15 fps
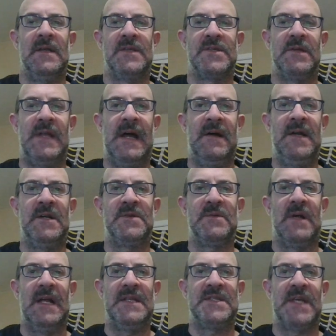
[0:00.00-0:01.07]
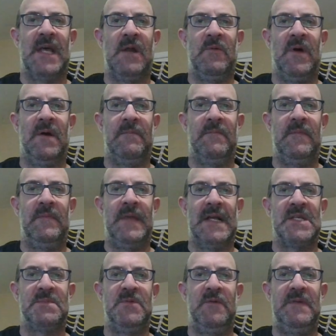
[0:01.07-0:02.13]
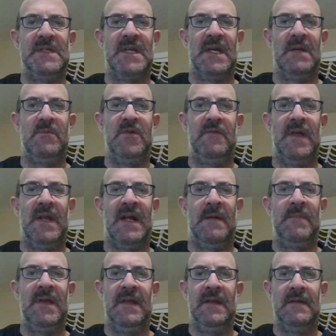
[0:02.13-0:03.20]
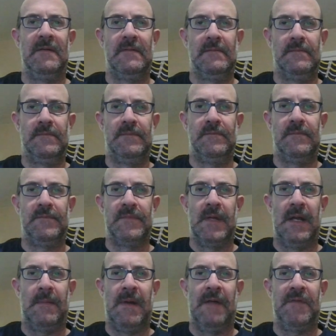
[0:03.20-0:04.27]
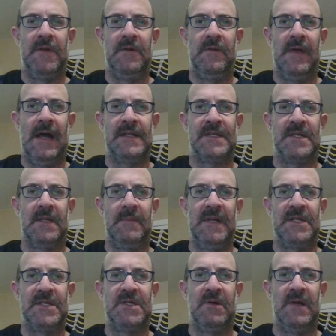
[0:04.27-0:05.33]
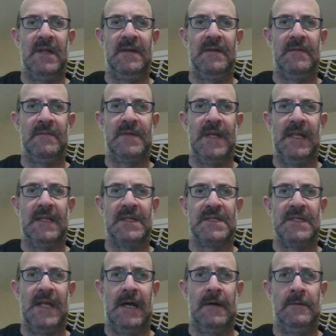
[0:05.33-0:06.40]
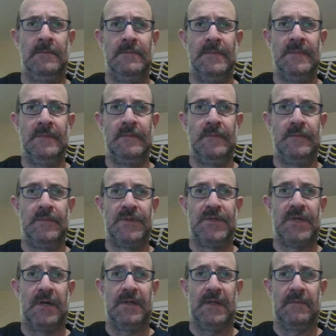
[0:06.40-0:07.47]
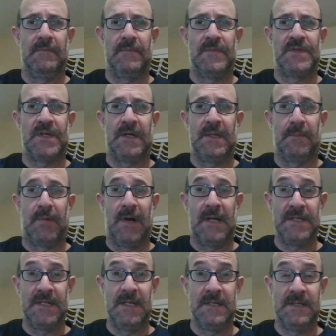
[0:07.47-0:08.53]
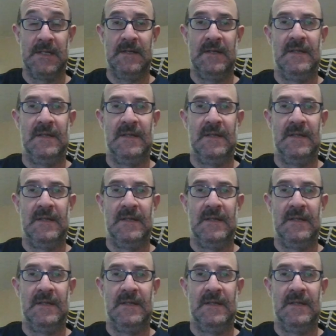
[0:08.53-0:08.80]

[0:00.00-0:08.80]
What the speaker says: So now here's where I decided, well, next move he's going to move in on me, and I'm going to have to do that. So let me just go ahead and take this now, start the process.